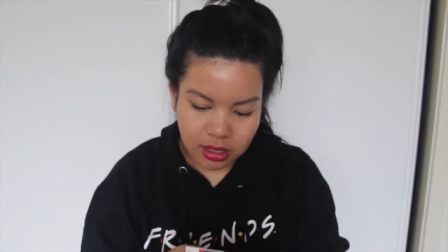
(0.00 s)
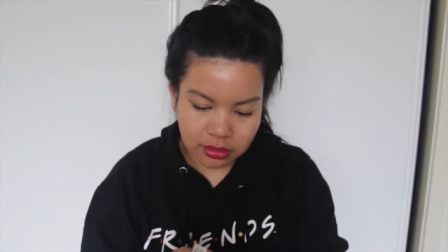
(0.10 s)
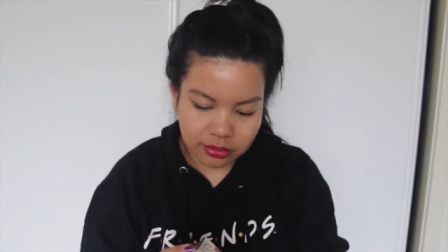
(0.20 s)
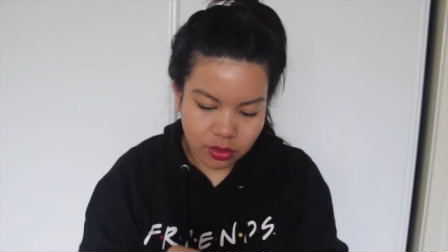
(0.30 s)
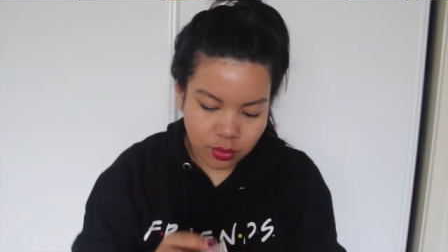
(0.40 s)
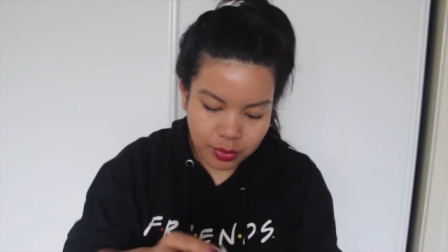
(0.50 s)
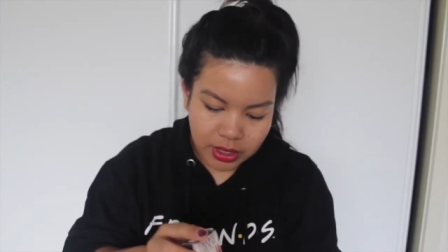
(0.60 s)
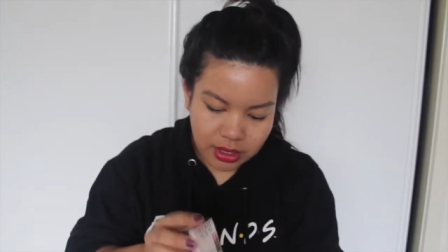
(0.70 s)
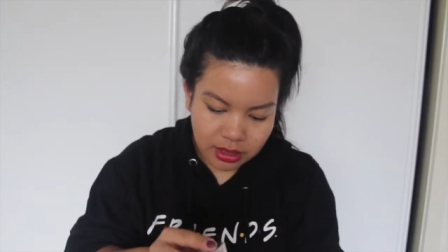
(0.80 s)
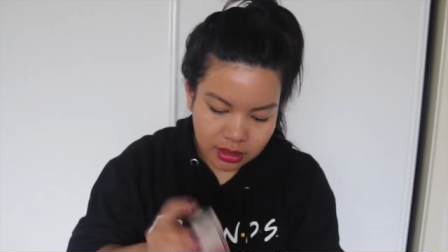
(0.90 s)
Let's
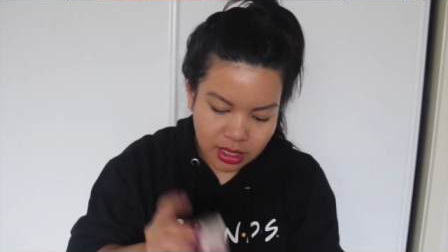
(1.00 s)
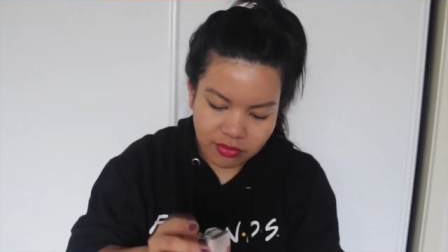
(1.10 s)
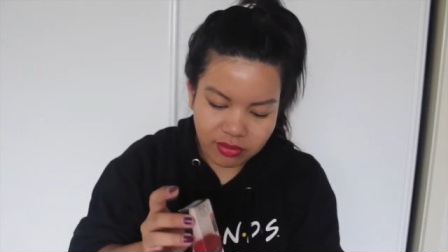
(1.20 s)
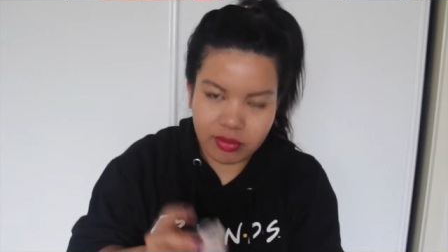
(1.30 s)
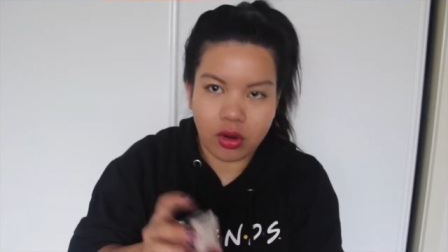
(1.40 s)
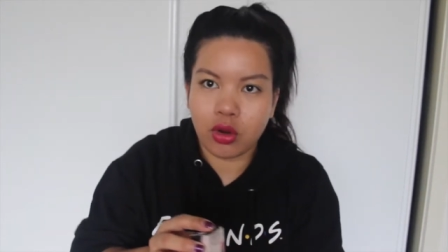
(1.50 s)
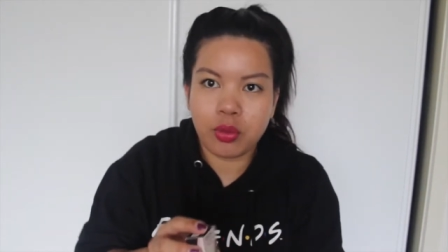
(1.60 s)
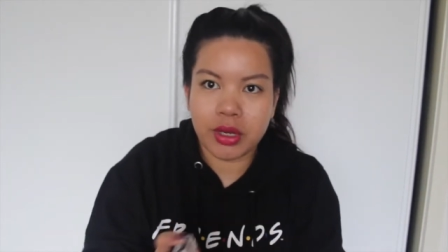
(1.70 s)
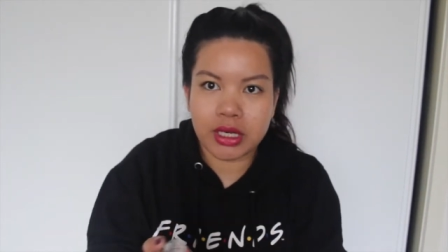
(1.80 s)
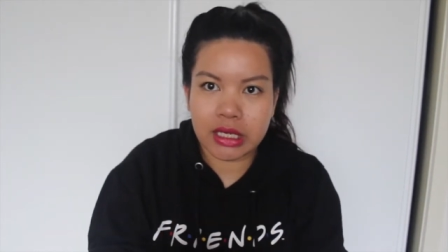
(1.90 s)
open. I haven't
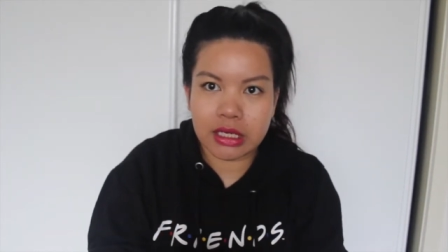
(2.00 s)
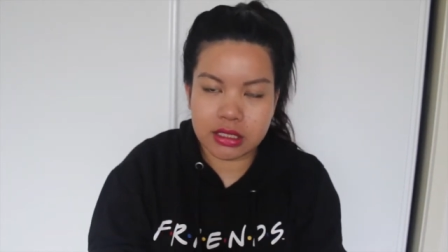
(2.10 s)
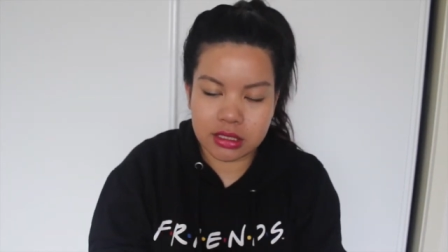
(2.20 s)
opened it.